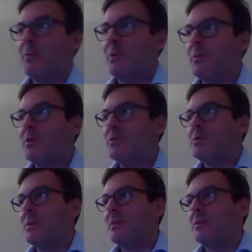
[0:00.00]
we were
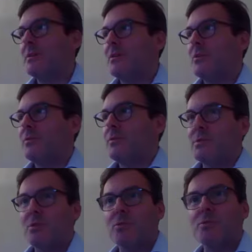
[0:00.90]
using
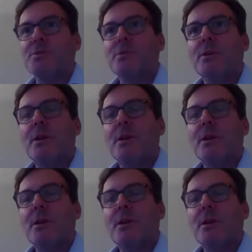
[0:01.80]
conference calls.